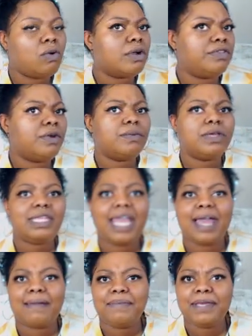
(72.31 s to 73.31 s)
or they're really
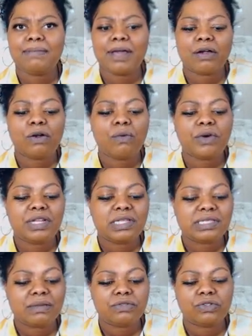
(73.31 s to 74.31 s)
happy about going in
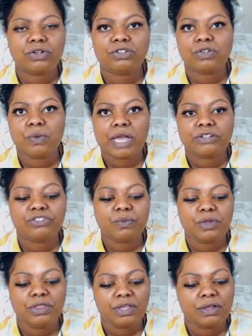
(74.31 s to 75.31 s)
some sort of direction
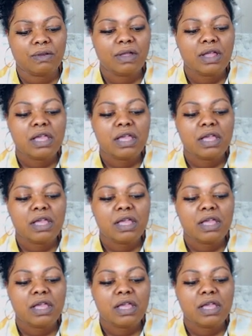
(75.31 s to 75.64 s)
with you.